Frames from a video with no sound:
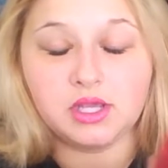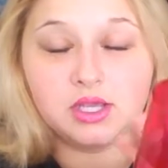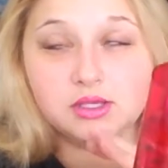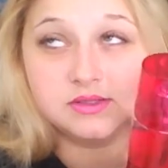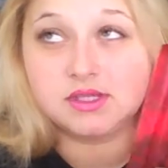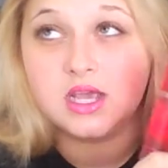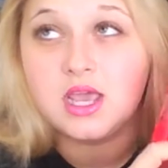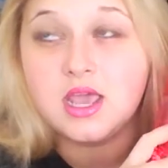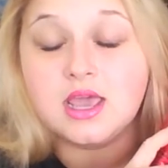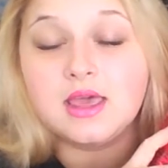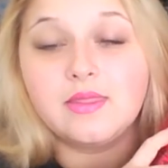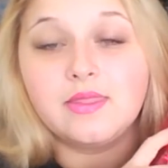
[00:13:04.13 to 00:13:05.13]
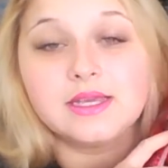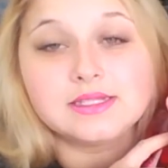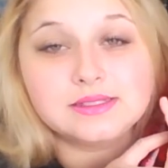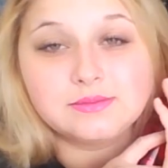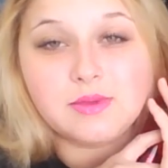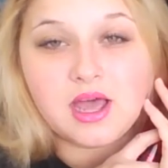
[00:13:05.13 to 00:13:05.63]
because
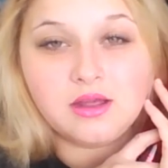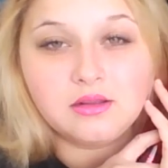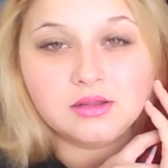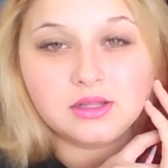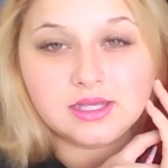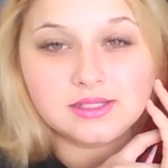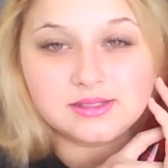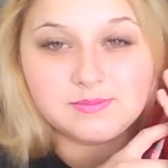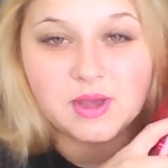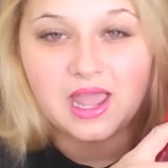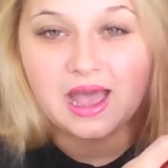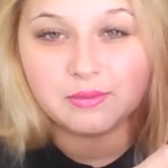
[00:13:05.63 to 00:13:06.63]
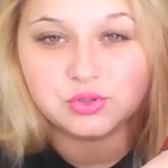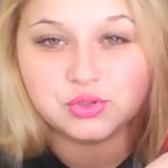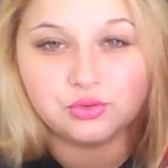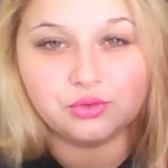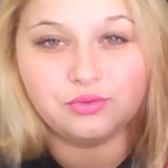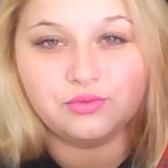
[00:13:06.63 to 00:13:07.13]
this smell is my
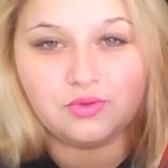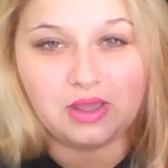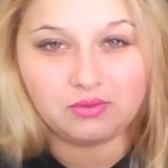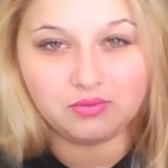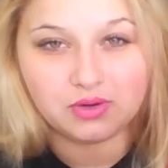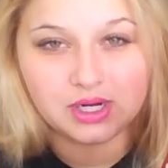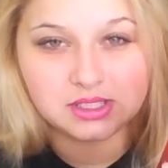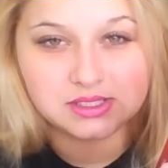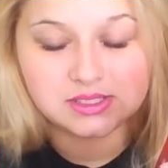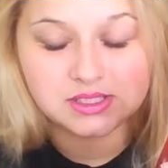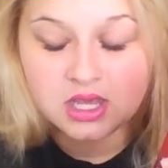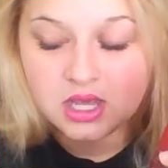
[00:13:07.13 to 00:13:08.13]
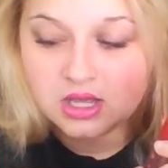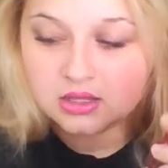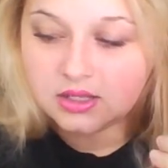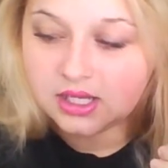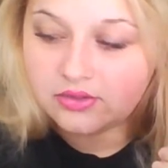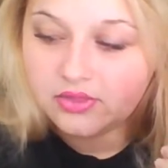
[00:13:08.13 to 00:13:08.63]
absolute favorite.
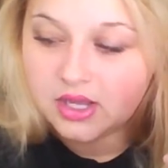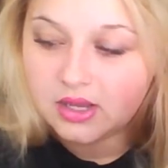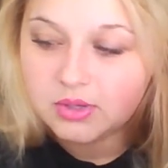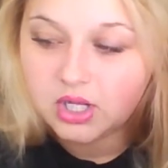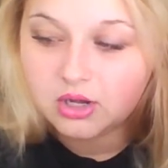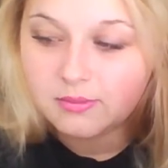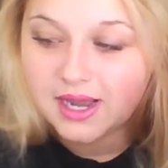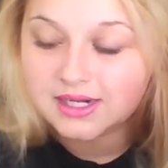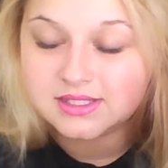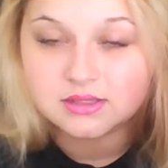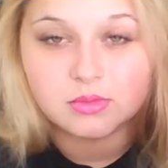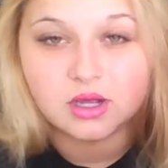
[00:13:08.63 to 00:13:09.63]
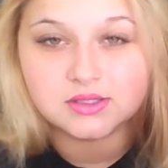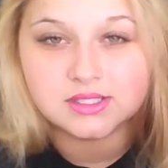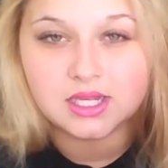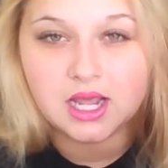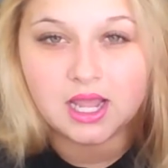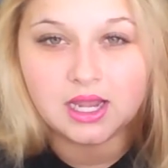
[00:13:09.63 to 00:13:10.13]
Like, I think I'm going to go back to the mall
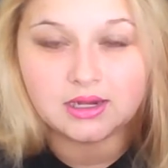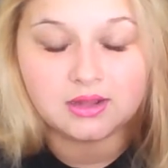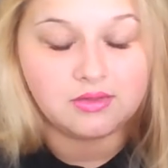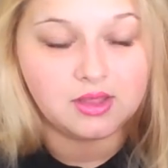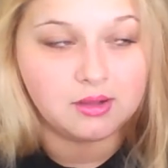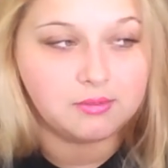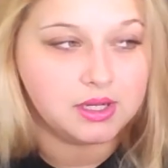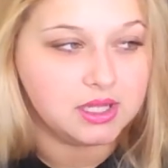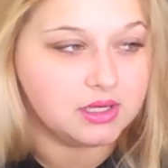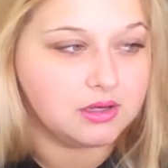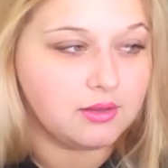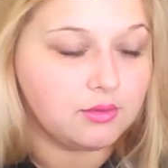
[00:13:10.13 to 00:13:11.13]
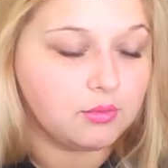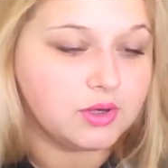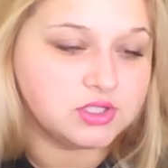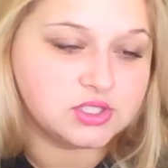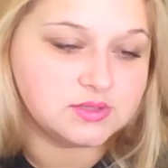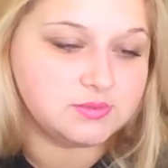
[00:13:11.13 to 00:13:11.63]
today, and I think I'm going to get another
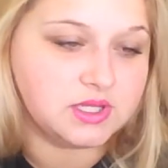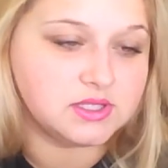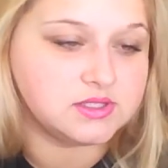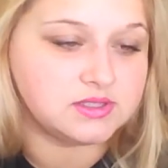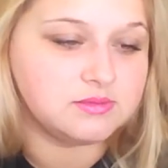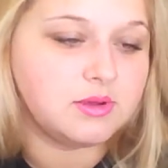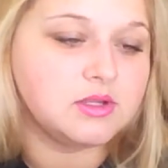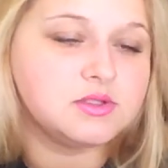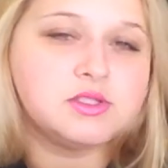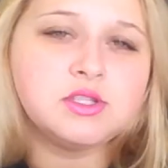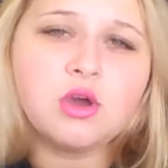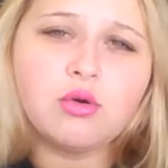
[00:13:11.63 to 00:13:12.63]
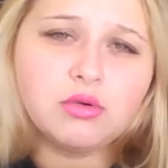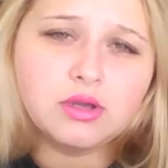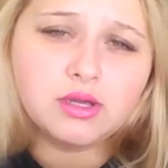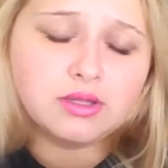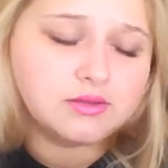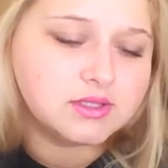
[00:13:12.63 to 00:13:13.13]
one just because it smells so
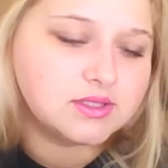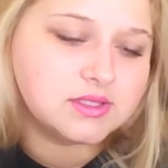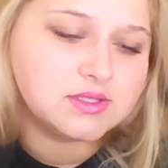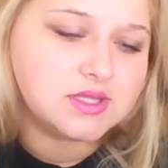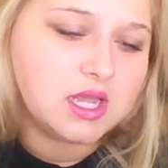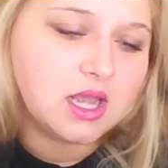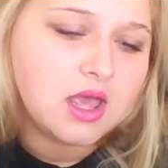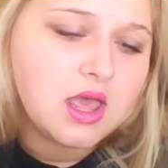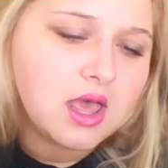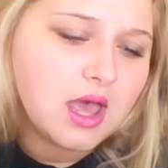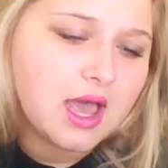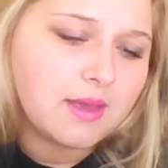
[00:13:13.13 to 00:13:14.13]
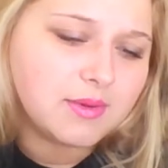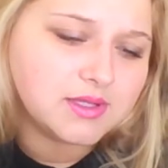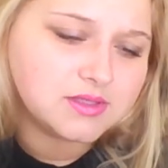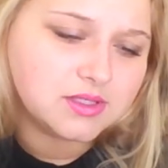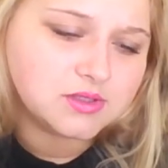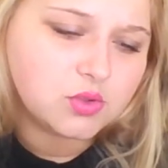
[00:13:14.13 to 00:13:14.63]
good. This is the
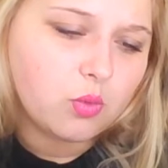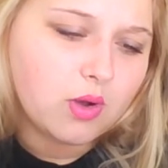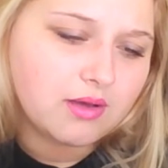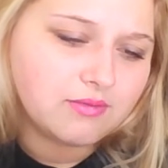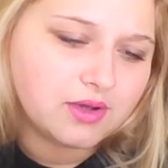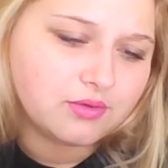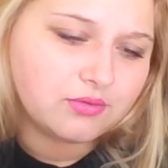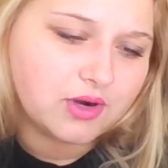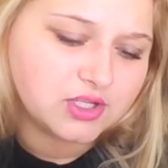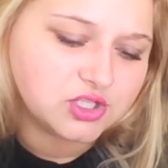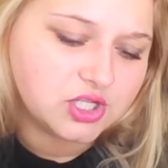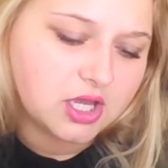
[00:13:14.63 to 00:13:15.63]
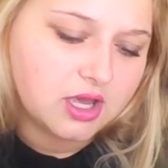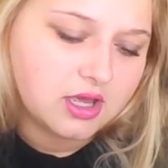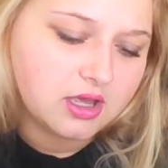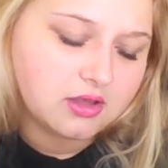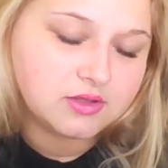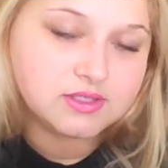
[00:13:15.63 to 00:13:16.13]
Hibiscus Guava
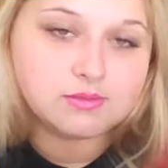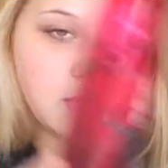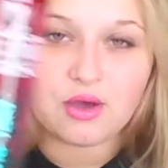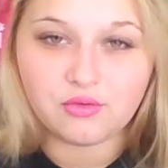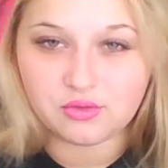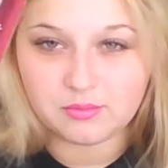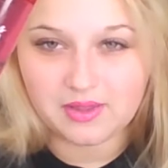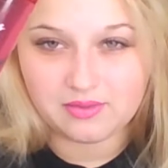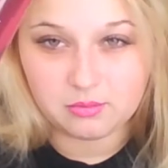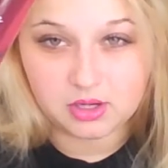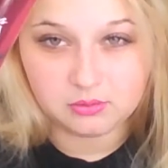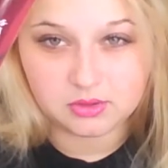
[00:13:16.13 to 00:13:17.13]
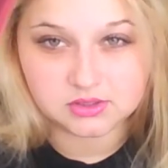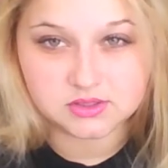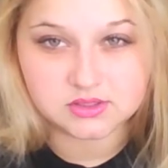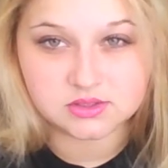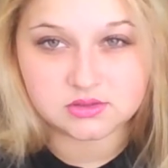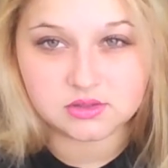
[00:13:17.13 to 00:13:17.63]
Fresca smell from Bath & Body Works.
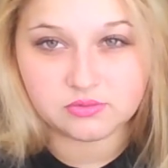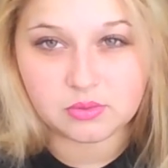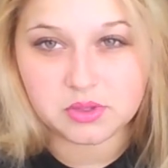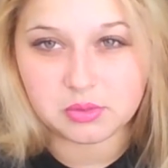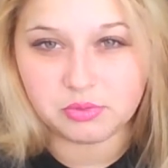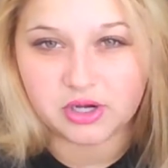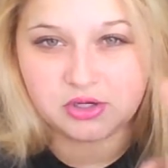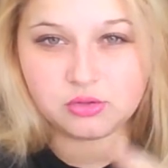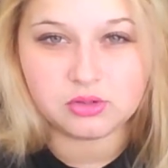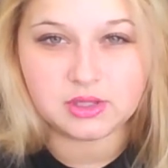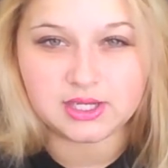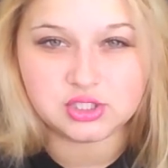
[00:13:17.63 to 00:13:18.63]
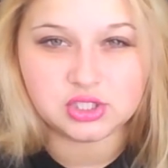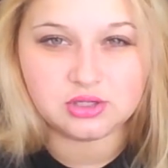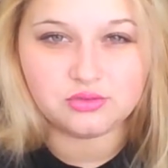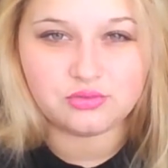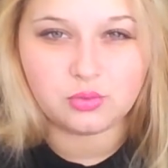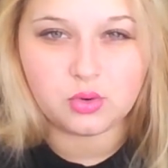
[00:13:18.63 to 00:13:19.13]
This is from their brand new
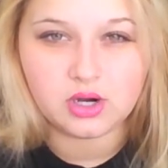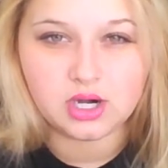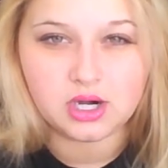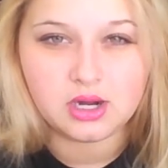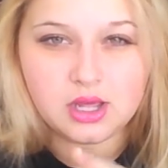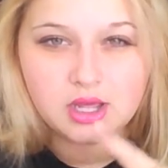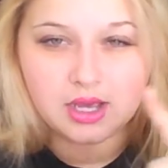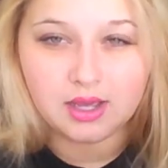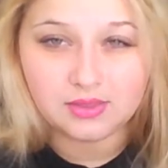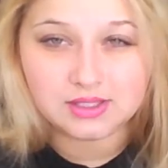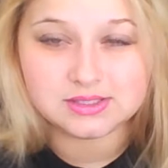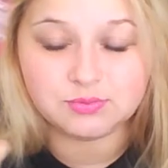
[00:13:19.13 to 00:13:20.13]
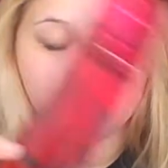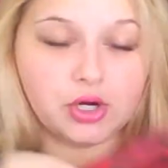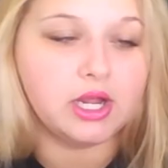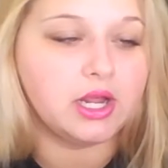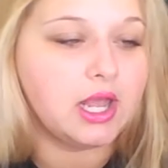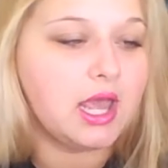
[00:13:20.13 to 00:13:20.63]
collection for, I think,
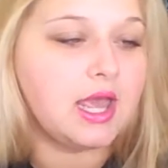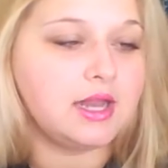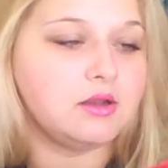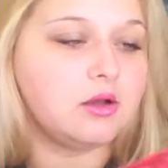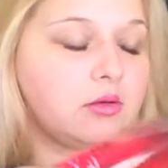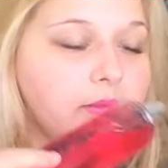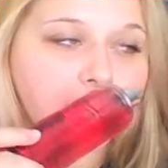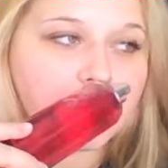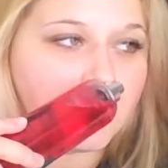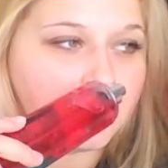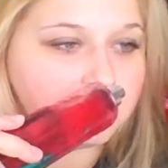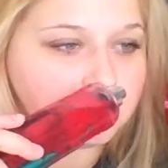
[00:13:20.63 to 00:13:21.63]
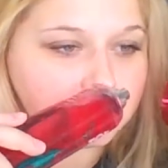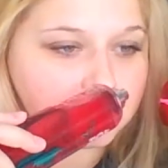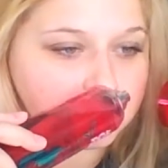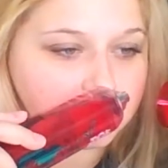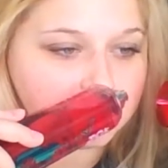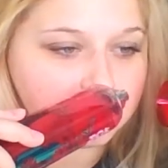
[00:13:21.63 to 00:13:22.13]
spring. And oh my God,
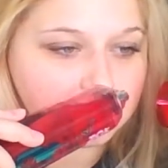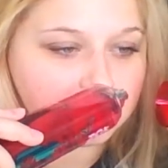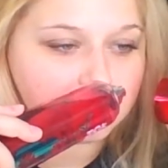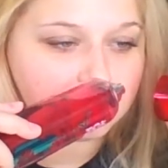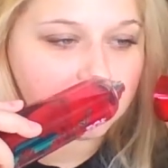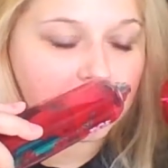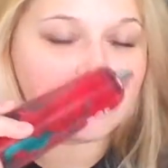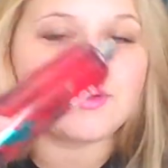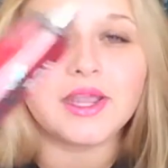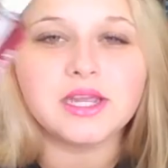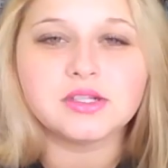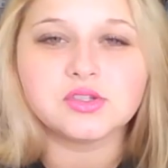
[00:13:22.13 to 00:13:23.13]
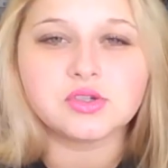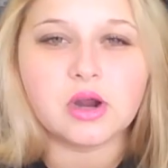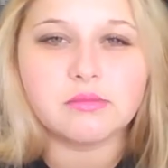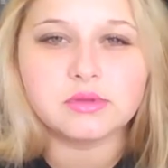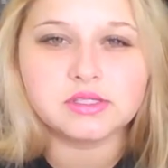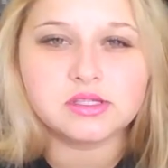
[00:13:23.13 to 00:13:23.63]
if I could
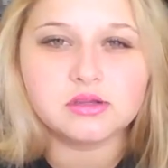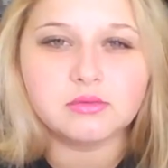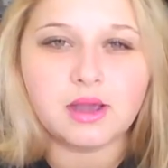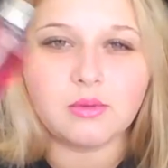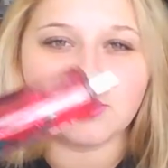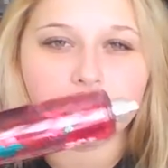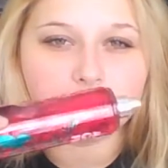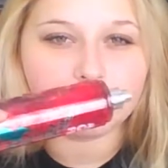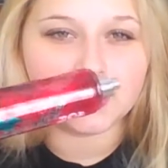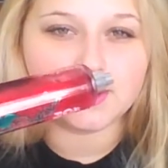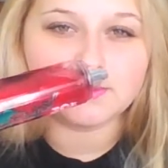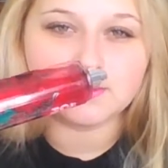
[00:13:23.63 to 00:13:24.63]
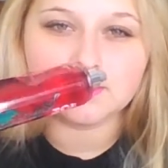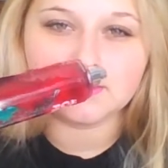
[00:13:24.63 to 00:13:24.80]
describe this to you, I would, but